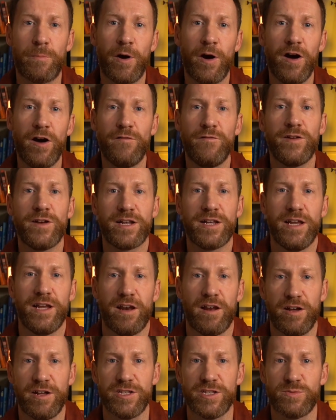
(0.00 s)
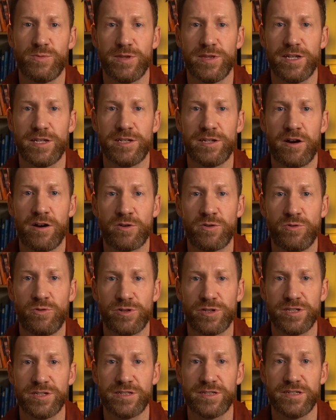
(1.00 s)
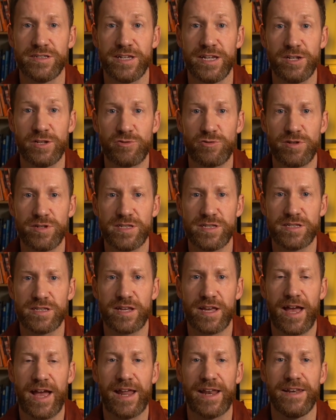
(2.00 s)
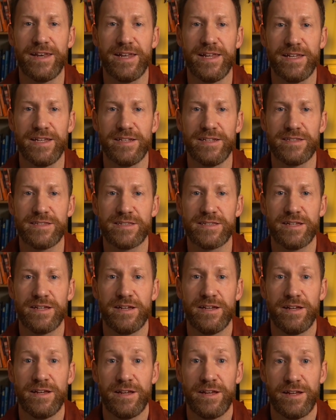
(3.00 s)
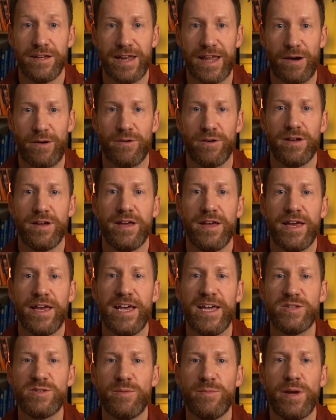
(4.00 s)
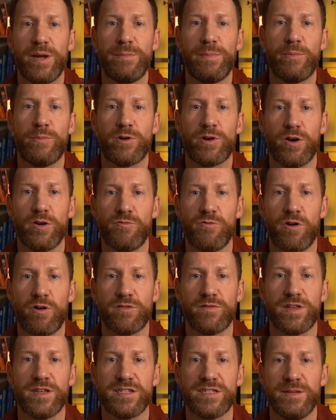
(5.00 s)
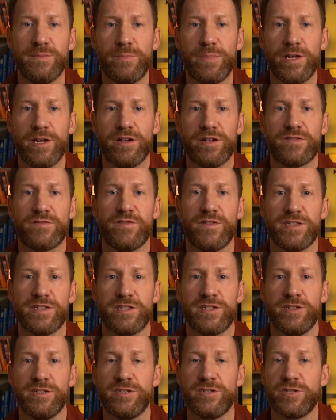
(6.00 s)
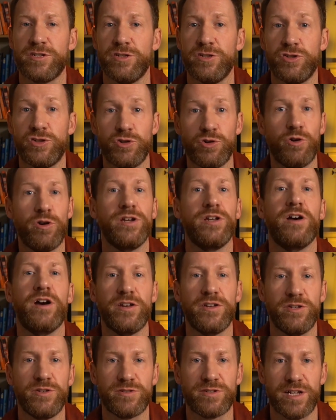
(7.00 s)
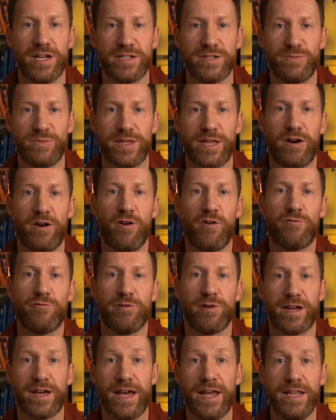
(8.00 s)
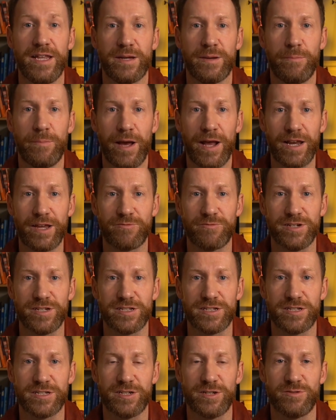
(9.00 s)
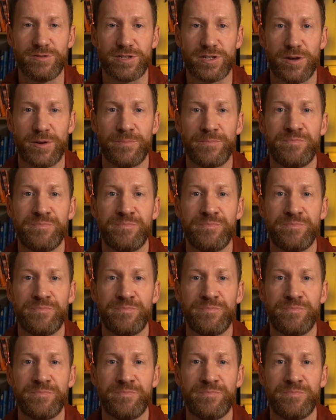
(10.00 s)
perfectly aligns with their target audience's interests and needs. Now, here's where many people go wrong. They simply ask visitors to join our newsletter without offering any compelling reason to do so.